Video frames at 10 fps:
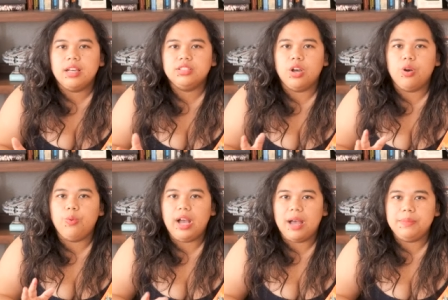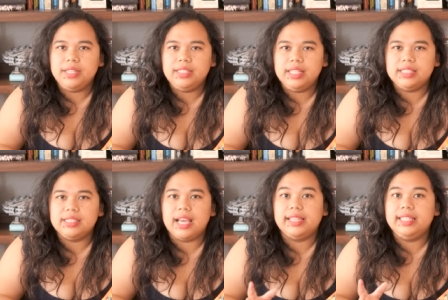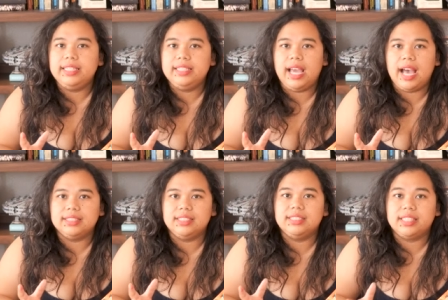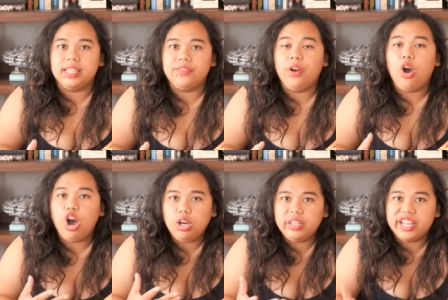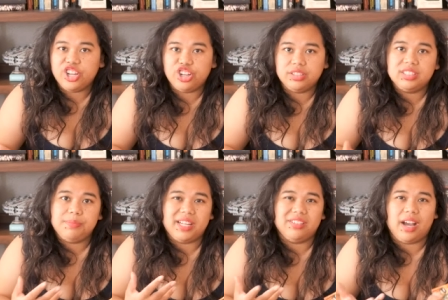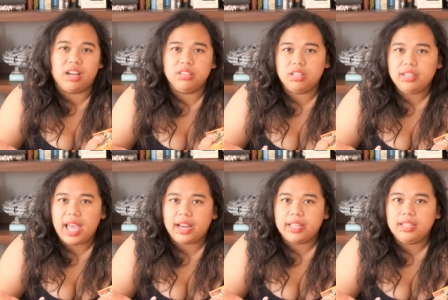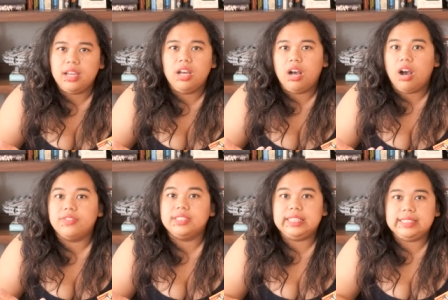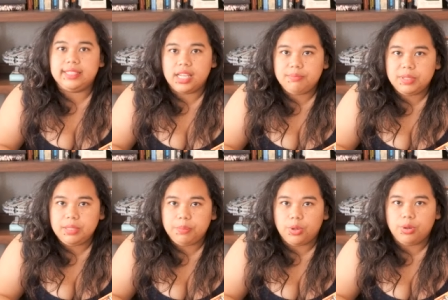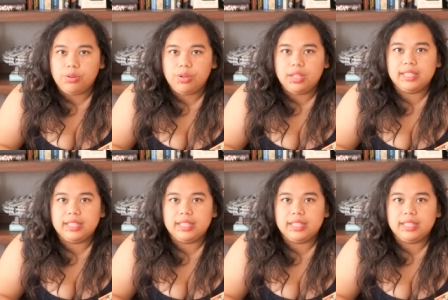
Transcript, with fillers: So what happened is that he has this gift, or a curse, depending on how you look at it, of seeing dead people.